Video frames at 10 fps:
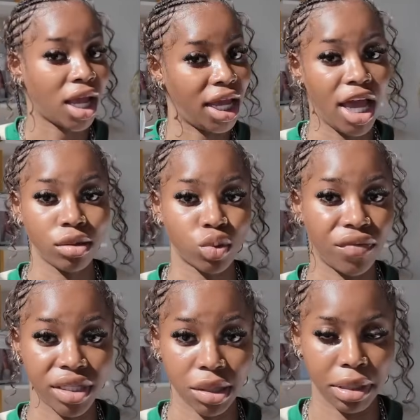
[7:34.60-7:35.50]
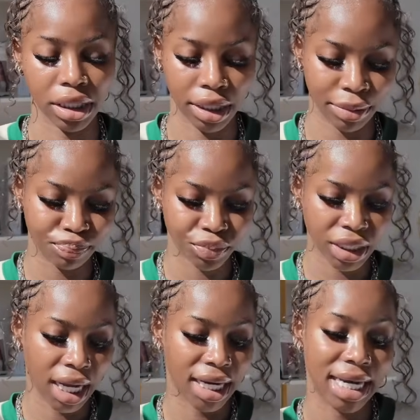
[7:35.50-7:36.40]
It helps with visibility.
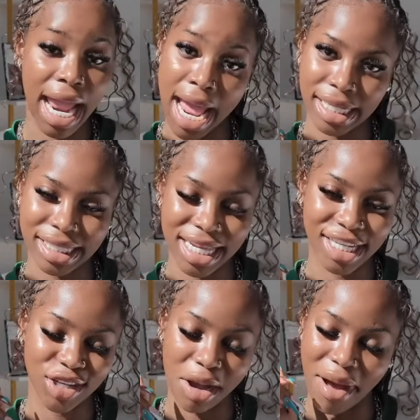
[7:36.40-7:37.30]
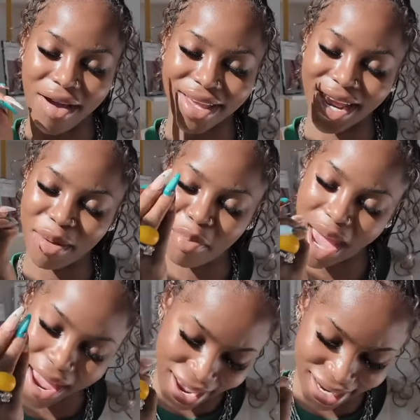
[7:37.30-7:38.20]
Next, let's talk about getting
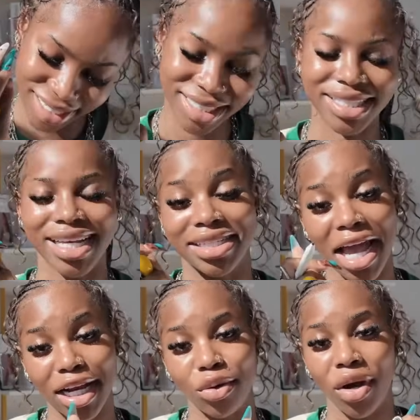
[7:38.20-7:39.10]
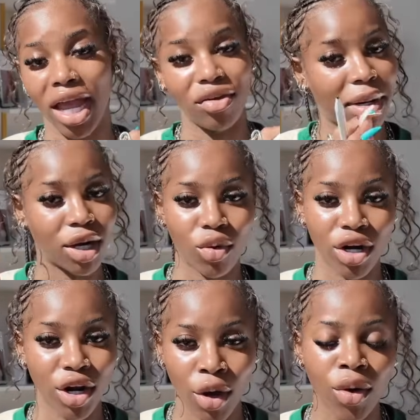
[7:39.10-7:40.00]
paid. This is exactly what everybody
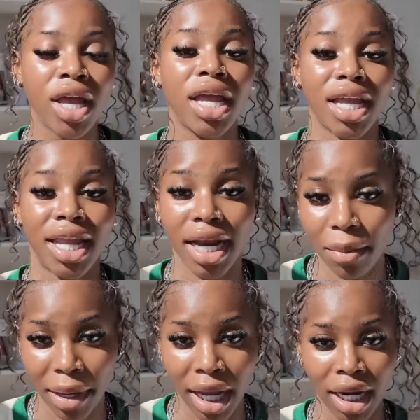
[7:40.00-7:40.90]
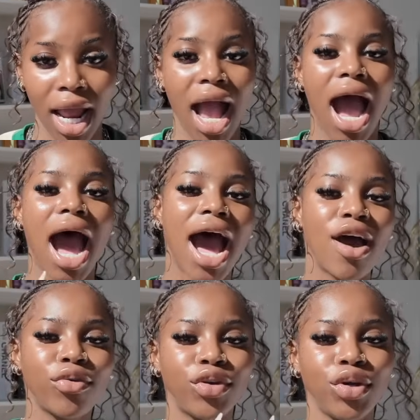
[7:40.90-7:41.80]
want to know, getting paid
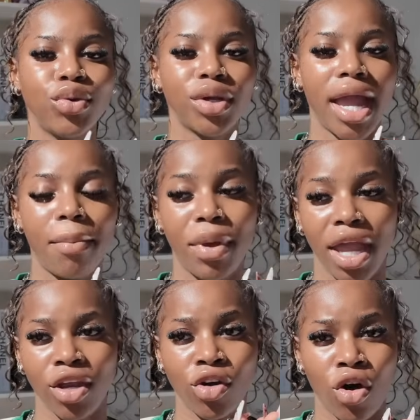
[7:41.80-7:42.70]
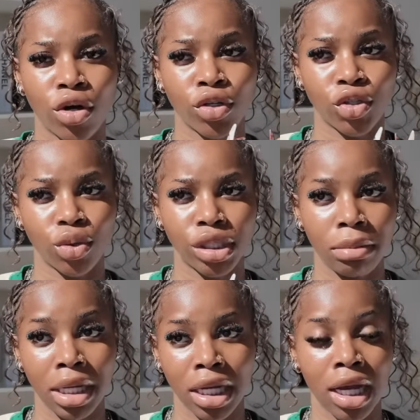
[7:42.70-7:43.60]
how do you get paid on social
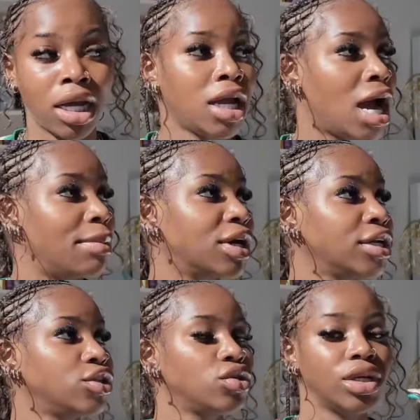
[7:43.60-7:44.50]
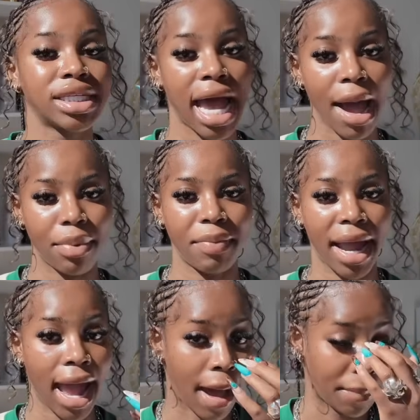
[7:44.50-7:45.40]
media? I'm gonna do it app
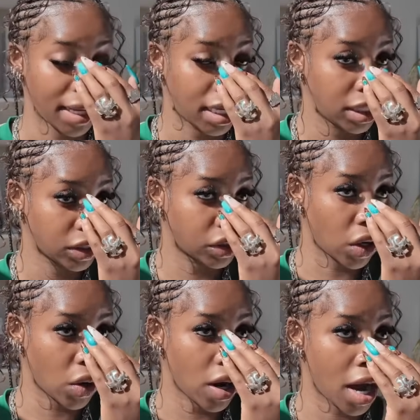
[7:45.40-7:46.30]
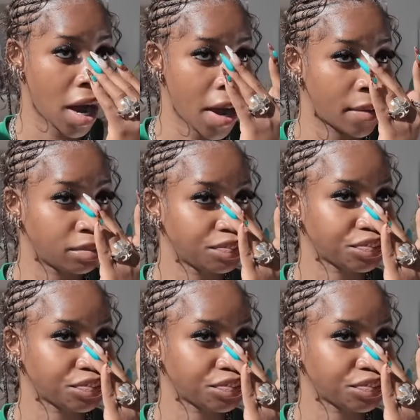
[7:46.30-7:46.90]
by app. So um,